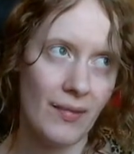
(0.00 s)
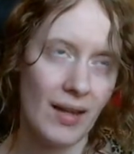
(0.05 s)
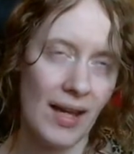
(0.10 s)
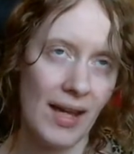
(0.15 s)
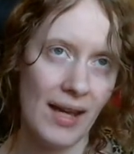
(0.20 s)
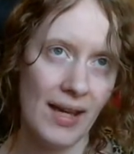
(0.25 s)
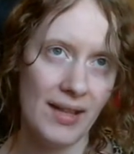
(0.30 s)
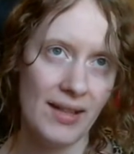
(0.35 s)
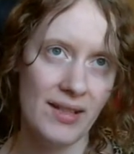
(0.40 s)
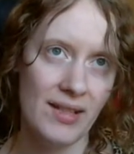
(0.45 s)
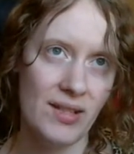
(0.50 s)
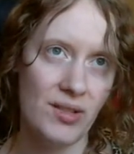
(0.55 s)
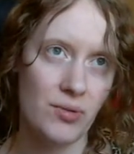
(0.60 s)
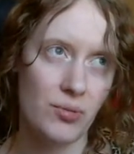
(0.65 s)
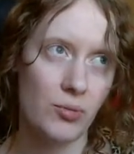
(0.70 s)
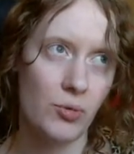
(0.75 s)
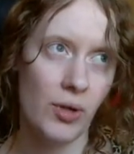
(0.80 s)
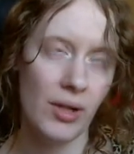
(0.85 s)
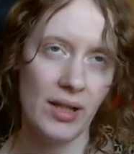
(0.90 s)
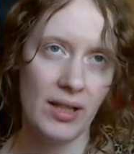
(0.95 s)
and
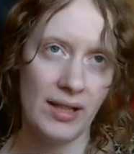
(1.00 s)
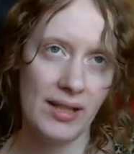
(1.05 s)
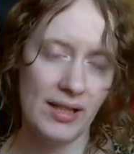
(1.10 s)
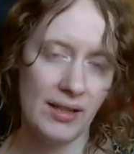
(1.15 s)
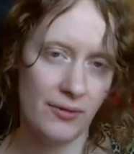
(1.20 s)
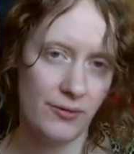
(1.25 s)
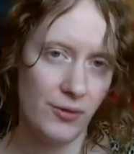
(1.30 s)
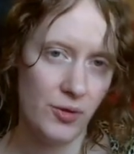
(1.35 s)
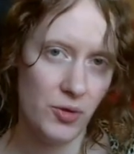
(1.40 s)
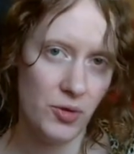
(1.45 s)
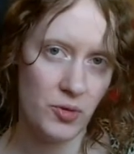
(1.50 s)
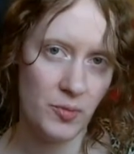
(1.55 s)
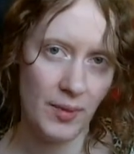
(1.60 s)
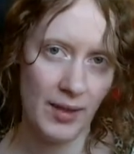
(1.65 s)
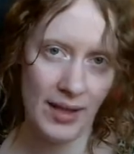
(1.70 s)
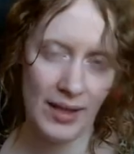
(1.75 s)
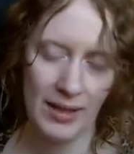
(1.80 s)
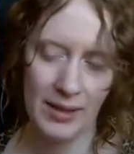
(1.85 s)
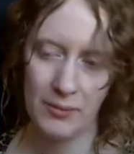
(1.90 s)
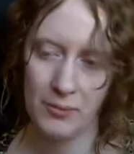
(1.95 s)
is royally confused
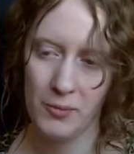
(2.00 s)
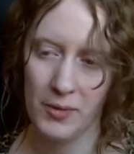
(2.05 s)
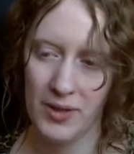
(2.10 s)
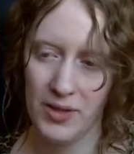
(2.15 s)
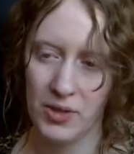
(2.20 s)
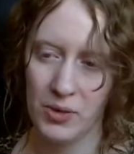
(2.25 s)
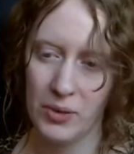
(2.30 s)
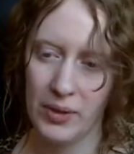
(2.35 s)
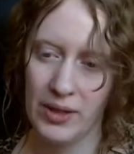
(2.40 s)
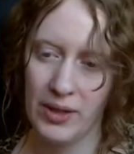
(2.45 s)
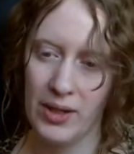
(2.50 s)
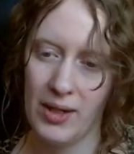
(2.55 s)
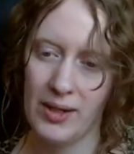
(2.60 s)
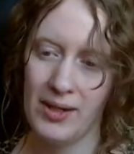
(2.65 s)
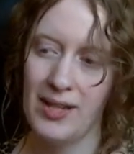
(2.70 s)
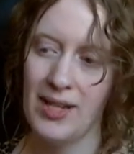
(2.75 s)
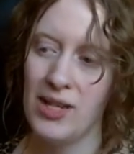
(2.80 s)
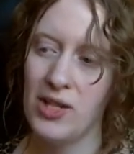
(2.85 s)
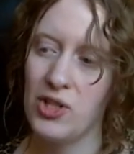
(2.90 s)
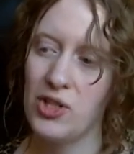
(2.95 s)
by what's going on.
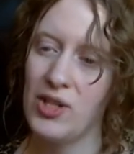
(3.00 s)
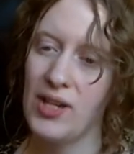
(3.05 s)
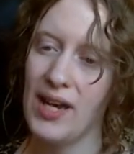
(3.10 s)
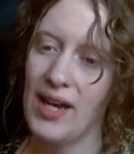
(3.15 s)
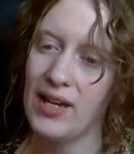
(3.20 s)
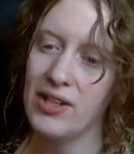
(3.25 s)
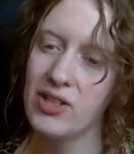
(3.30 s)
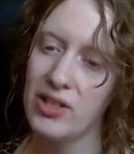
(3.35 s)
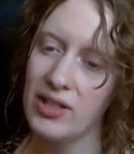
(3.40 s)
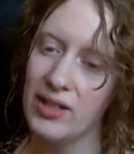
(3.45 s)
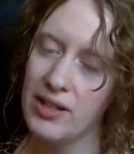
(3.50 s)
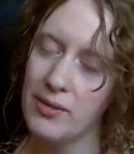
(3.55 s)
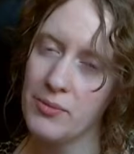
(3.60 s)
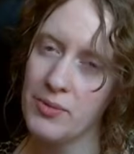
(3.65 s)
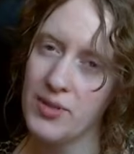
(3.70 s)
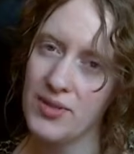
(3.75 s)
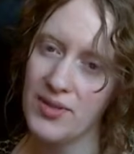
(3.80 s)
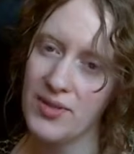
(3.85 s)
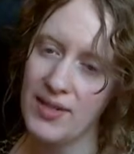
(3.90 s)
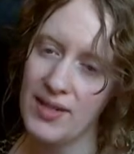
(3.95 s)
She actually
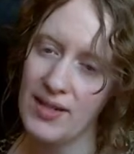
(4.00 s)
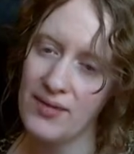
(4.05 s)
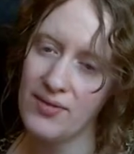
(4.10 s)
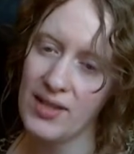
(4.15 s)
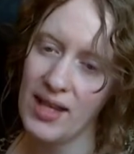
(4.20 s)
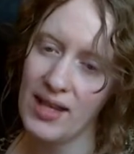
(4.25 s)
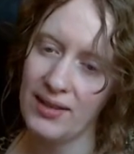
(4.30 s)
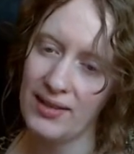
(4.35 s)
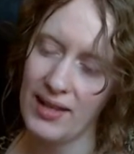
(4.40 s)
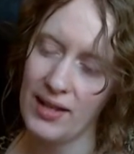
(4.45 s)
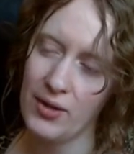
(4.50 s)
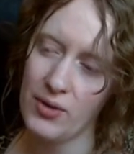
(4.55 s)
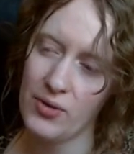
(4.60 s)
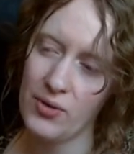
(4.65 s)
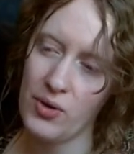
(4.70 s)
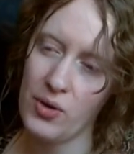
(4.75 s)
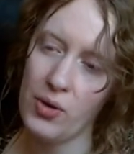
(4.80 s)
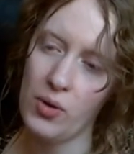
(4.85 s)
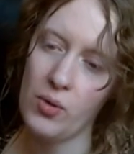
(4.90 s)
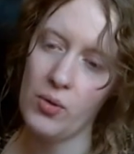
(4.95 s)
received that letter,
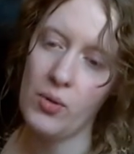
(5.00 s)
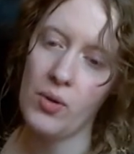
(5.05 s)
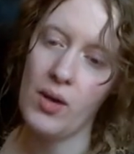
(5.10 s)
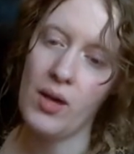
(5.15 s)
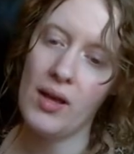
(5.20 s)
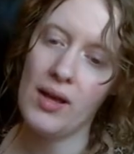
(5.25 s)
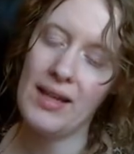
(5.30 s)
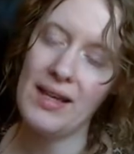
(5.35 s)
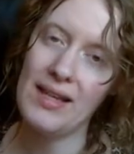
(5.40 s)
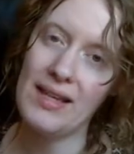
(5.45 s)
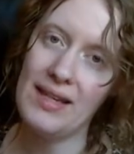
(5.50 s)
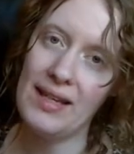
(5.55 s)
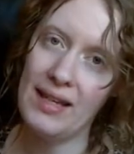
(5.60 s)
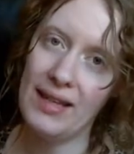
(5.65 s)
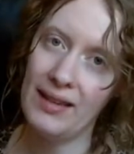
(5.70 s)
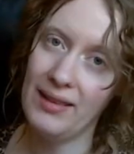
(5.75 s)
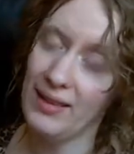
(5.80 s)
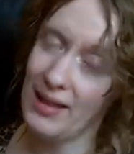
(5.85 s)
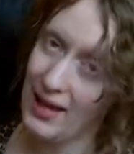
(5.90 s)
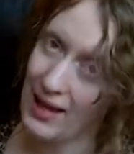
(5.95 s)
though,
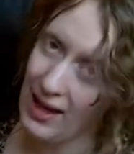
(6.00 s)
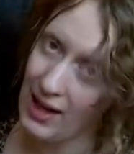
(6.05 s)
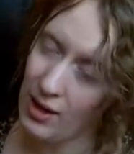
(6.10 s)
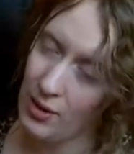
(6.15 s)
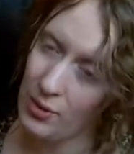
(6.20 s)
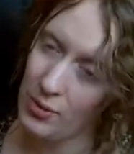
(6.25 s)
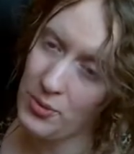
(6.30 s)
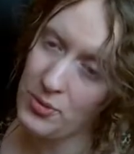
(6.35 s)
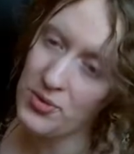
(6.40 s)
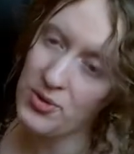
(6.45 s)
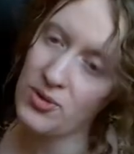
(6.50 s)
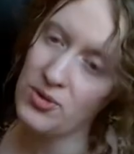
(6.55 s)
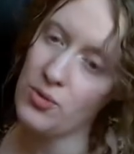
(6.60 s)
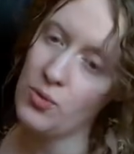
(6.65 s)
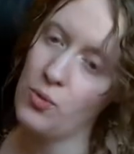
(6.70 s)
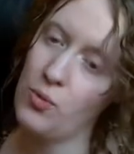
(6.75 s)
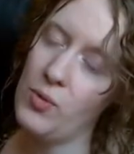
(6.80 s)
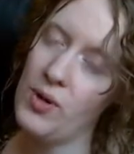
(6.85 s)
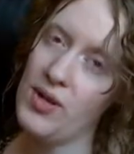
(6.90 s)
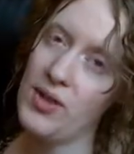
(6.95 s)
in the house
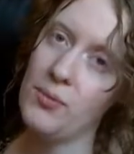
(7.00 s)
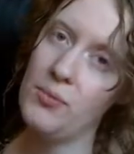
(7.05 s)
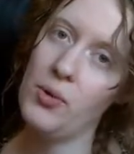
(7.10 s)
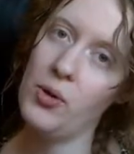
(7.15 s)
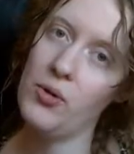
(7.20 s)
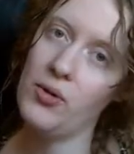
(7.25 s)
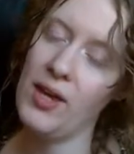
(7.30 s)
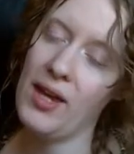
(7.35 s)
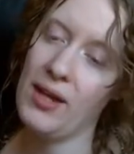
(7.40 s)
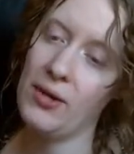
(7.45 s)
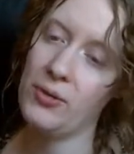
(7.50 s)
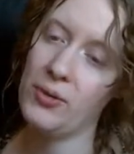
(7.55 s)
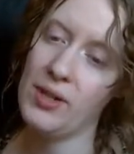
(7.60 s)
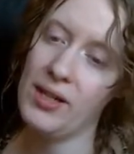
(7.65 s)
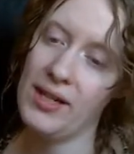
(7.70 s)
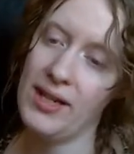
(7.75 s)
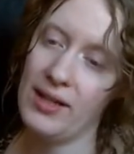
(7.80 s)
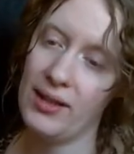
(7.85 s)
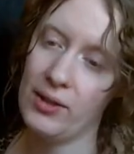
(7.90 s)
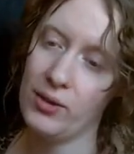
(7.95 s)
with both Henry
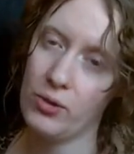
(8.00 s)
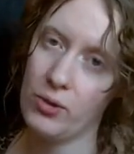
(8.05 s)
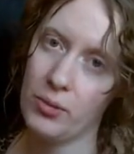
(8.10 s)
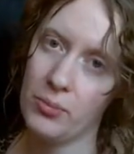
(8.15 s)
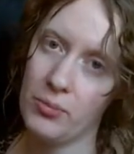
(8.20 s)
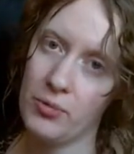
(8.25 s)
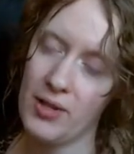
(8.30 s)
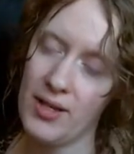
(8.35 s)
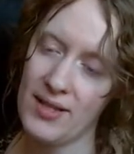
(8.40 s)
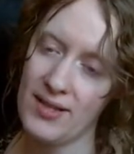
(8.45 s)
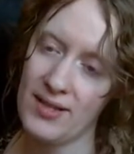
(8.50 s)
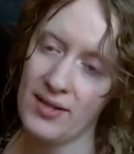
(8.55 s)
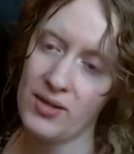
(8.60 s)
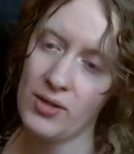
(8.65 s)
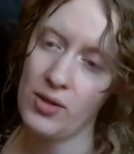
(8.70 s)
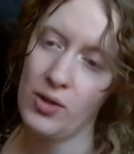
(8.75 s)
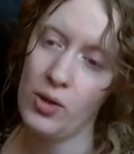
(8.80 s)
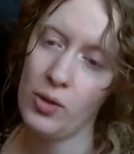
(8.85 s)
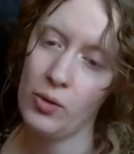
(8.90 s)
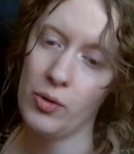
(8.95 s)
and Eleanor present,
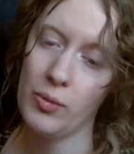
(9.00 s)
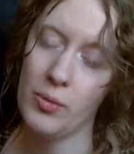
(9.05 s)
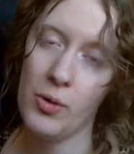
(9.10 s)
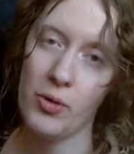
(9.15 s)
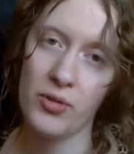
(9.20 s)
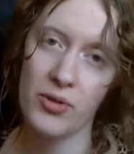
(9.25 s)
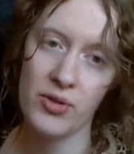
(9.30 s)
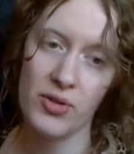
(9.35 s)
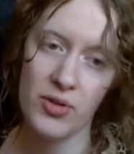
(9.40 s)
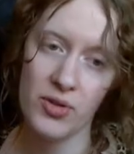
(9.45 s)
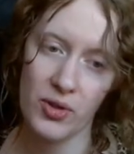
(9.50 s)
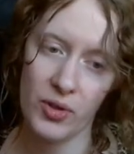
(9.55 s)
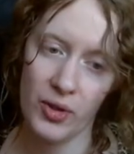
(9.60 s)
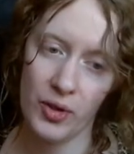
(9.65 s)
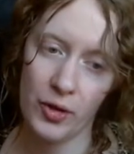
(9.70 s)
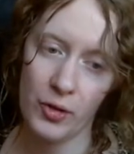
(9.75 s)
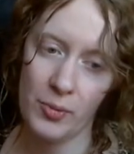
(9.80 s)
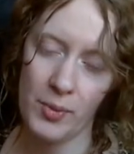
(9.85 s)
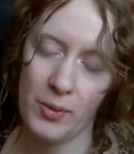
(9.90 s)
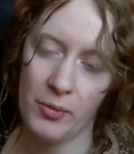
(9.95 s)
who were both
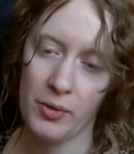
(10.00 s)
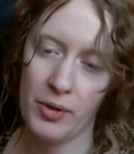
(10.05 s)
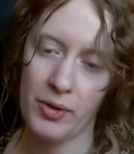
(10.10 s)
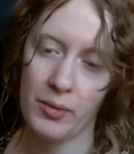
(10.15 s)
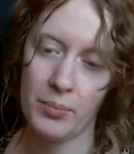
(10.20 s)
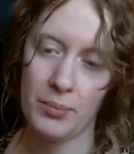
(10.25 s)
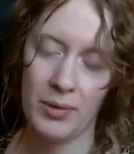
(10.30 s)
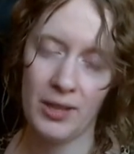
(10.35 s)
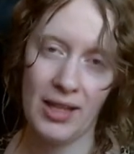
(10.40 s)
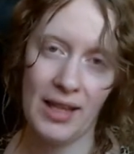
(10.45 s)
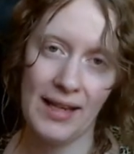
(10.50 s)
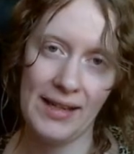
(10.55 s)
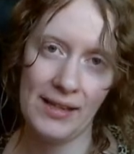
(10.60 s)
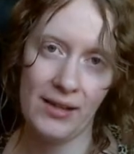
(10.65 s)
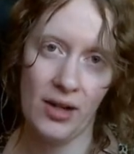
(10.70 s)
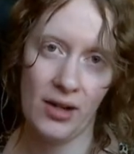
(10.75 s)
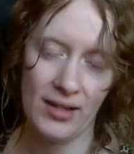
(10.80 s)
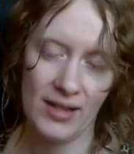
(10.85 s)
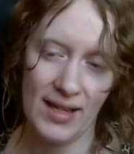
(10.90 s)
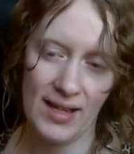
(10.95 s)
concerned but were polite
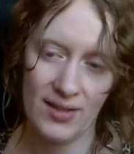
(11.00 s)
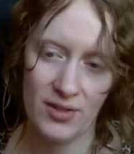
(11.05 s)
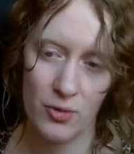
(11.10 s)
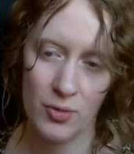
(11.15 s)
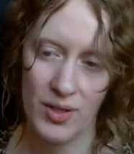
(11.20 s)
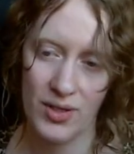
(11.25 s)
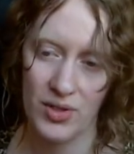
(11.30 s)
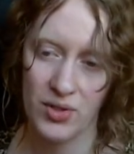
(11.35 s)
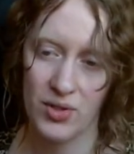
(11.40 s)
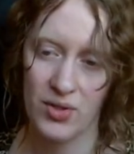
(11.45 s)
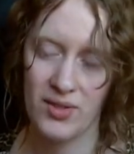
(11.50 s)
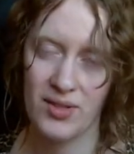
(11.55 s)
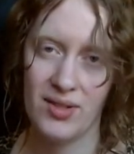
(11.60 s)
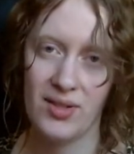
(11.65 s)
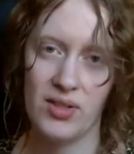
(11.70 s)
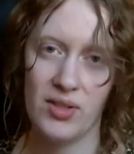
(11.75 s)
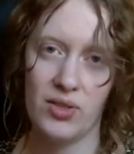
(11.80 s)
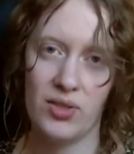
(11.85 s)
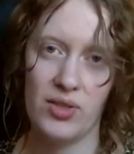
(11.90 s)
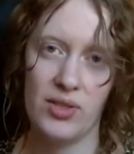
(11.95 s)
not to ask questions
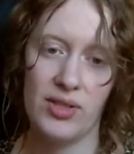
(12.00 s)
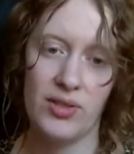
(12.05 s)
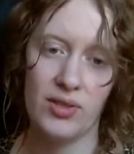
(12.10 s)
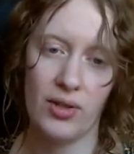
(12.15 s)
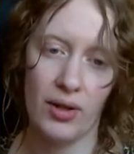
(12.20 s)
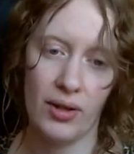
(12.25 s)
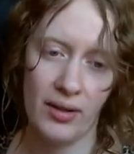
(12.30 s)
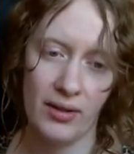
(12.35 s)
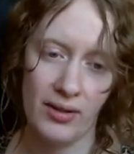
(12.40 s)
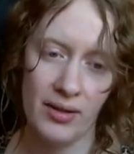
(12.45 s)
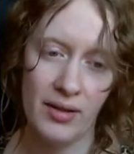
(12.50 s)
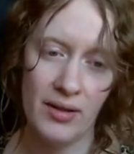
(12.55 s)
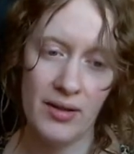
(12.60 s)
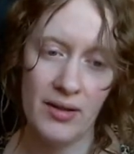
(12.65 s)
until she started